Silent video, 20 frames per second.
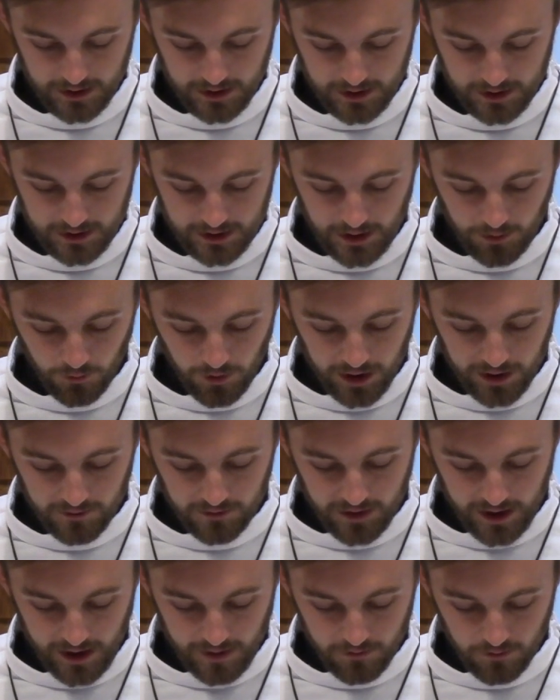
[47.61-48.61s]
Then one
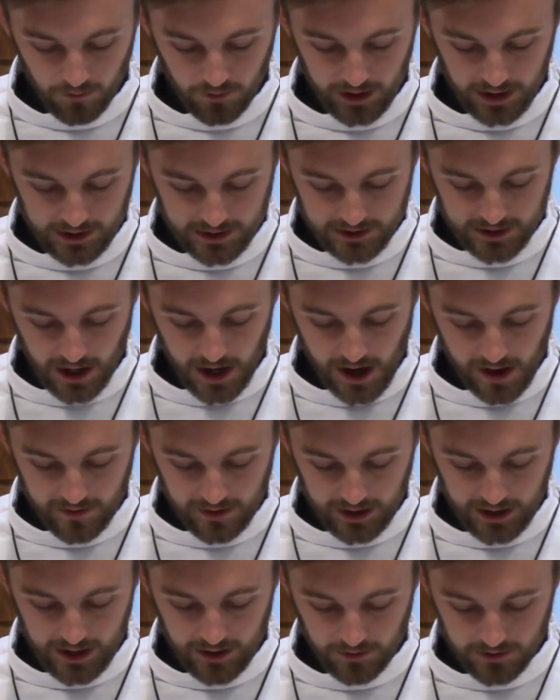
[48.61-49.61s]
of them, when he saw
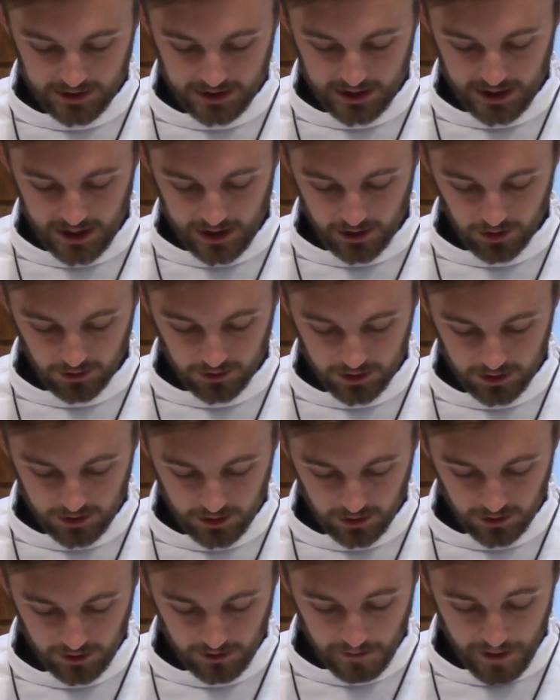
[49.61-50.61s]
that he was healed,
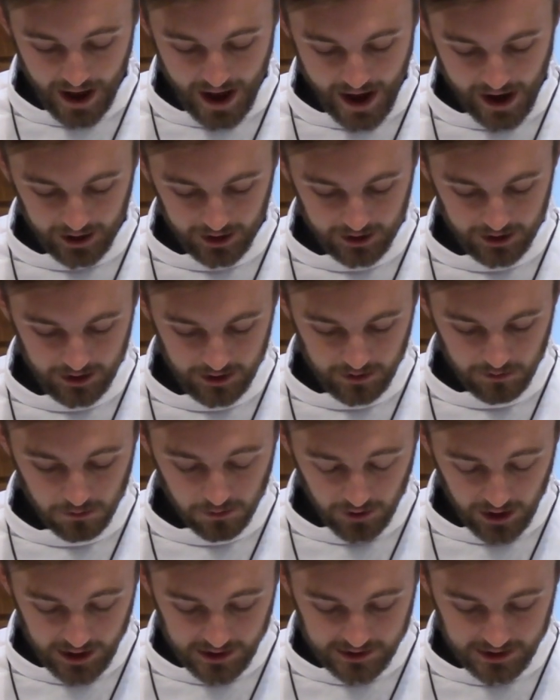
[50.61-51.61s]
turned back,
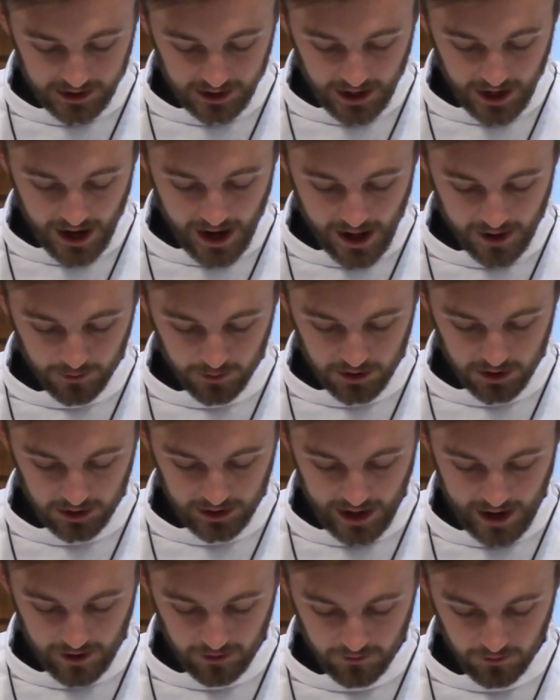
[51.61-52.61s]
praising God with a
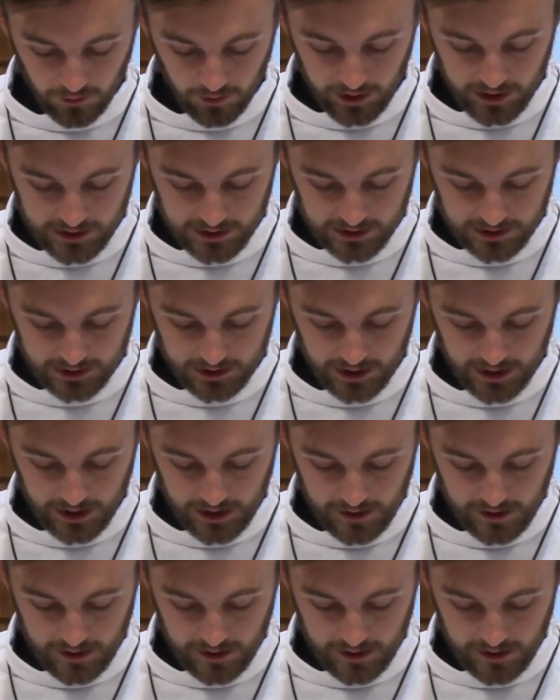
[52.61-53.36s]
loud voice,